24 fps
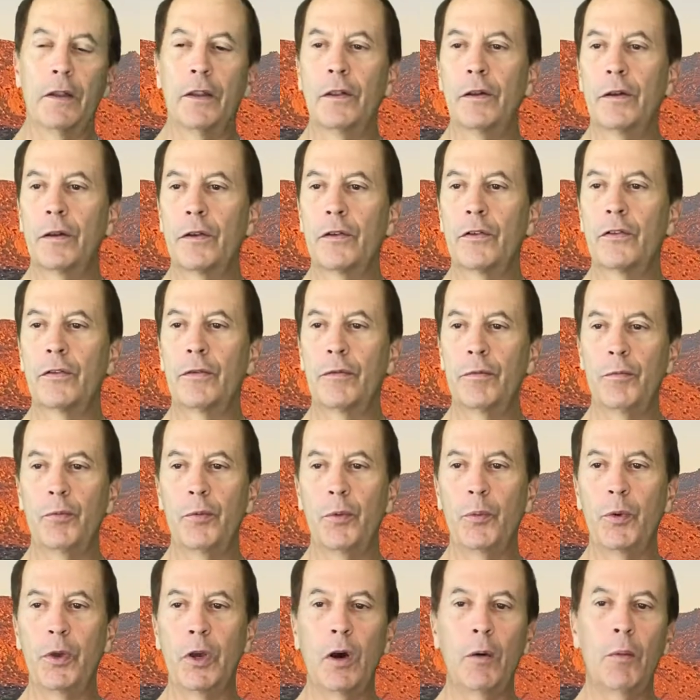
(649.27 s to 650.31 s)
You know,
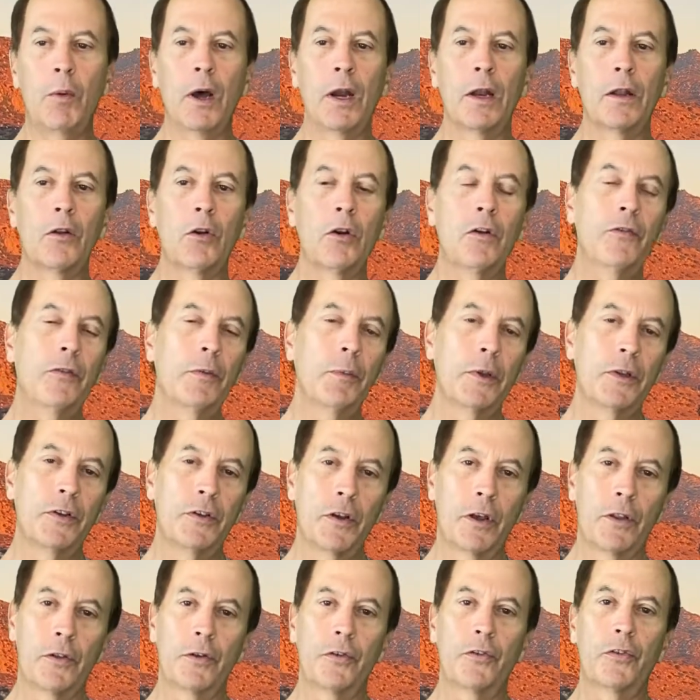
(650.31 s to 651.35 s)
we all want to learn from each
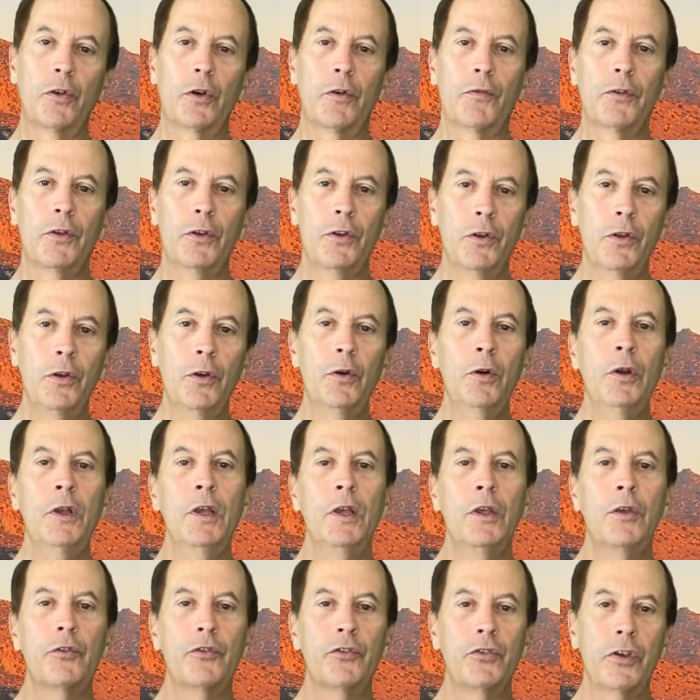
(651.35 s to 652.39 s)
other, so if you do,
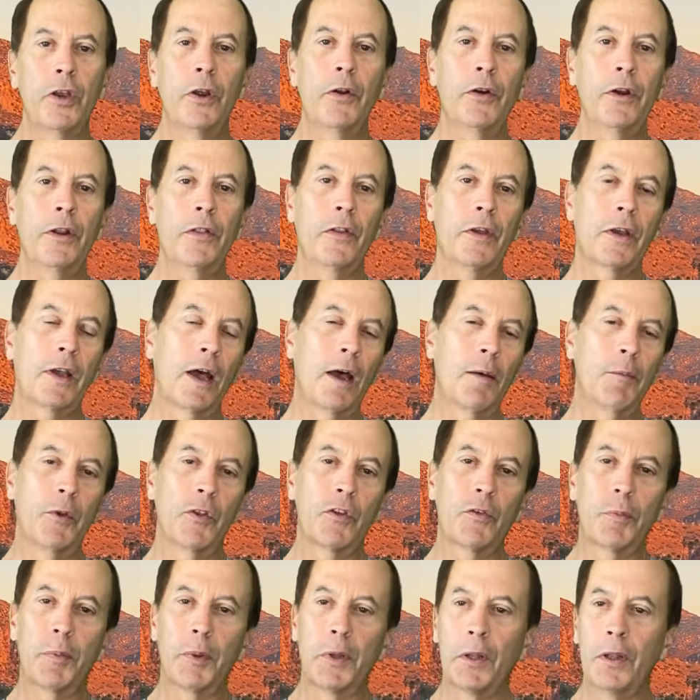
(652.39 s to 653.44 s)
share it in the
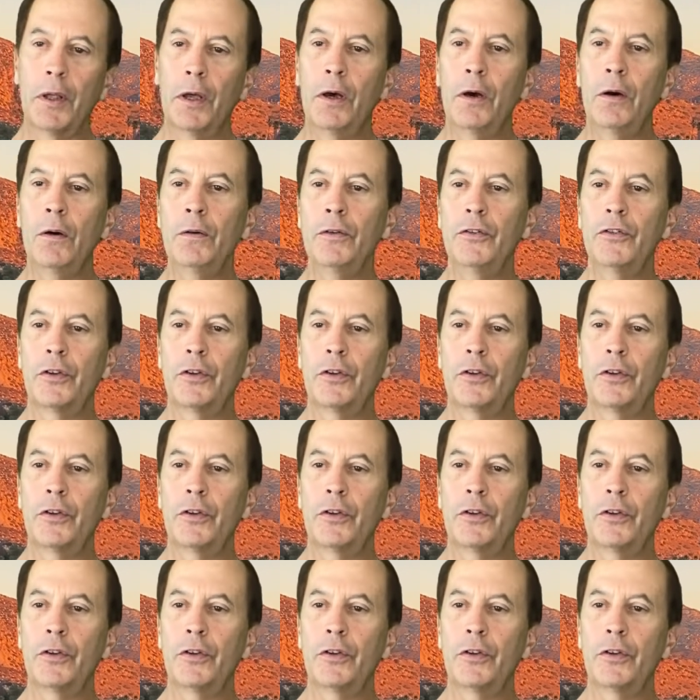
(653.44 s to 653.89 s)
comments below.